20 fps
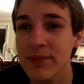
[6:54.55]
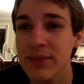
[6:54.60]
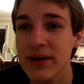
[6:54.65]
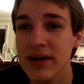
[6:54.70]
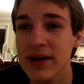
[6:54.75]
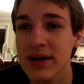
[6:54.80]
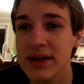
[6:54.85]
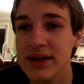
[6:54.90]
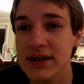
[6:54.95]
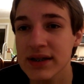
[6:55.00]

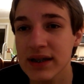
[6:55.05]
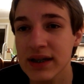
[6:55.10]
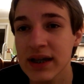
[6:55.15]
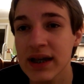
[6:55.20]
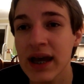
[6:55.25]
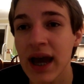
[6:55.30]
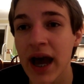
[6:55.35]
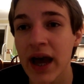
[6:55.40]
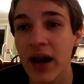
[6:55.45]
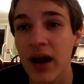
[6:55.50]
because he
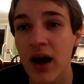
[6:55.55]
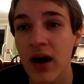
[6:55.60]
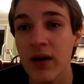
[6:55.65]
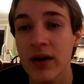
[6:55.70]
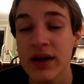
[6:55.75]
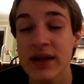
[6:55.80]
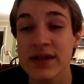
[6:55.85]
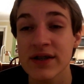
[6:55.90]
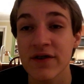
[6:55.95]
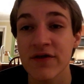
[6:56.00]
got out
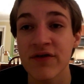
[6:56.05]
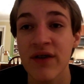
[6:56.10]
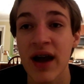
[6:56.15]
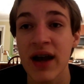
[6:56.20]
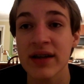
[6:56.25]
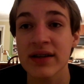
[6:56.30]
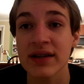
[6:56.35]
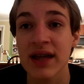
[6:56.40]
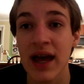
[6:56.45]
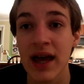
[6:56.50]
his
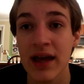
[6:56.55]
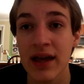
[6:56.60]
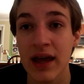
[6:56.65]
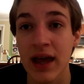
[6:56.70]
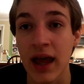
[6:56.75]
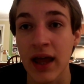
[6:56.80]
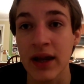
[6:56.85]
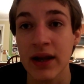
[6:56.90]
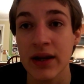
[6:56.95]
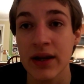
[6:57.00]
effect that
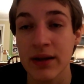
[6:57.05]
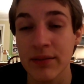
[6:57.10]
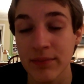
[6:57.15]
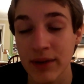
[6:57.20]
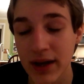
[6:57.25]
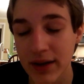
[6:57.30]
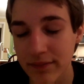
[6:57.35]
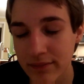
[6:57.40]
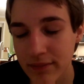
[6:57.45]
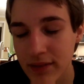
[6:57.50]
ended
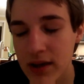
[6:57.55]
me.